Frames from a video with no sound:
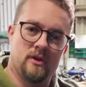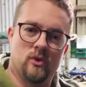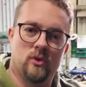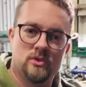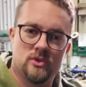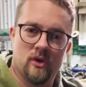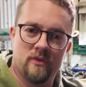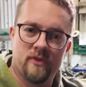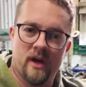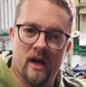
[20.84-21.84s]
had all sort
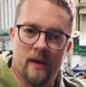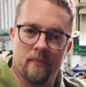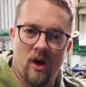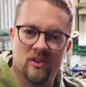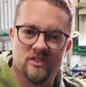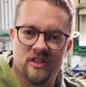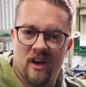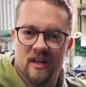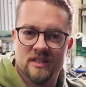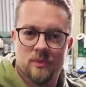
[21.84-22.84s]
of
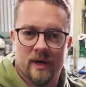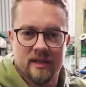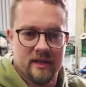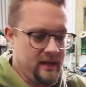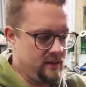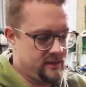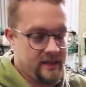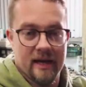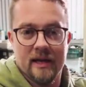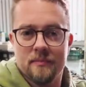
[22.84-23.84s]
oxidised where the
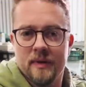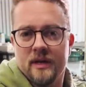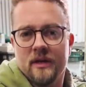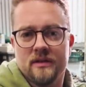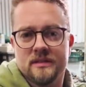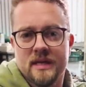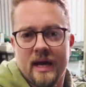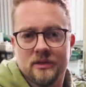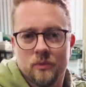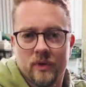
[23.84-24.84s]
steel had been in
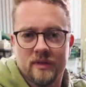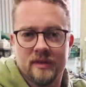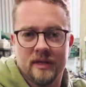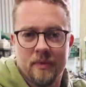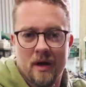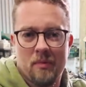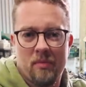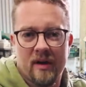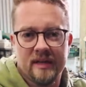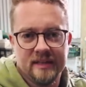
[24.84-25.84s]
contact with the
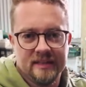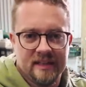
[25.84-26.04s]
Burma-Bright,